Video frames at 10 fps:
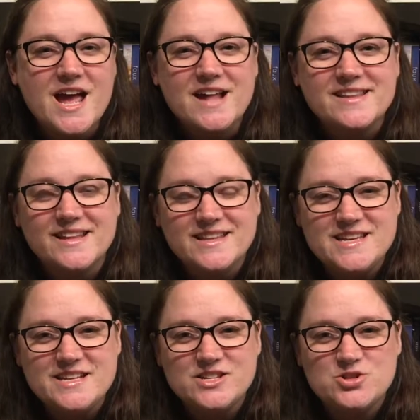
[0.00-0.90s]
that
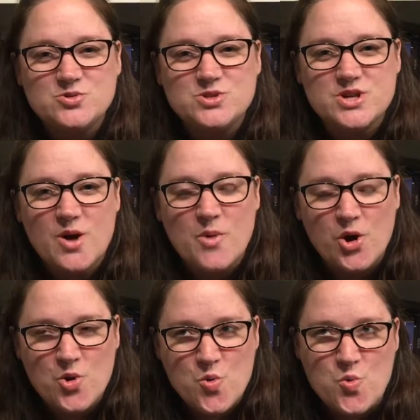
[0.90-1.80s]
lead to some
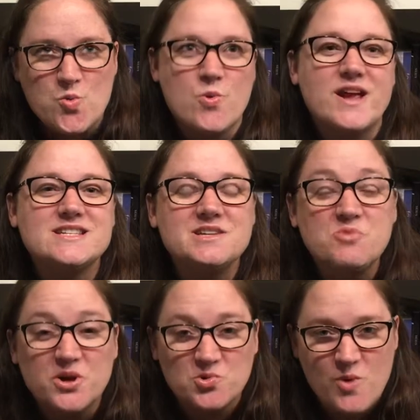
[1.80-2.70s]
crazy,
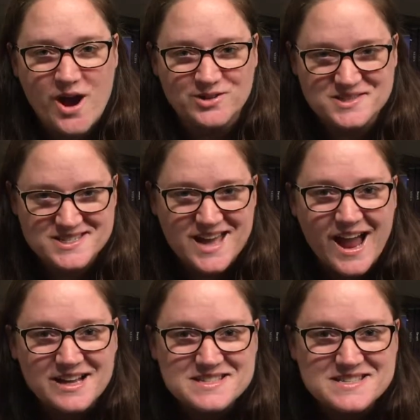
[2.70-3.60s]
wicked, wild
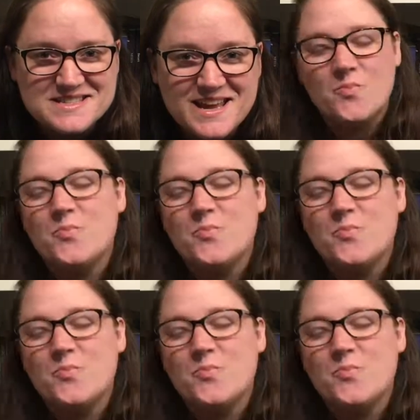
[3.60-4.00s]
sex.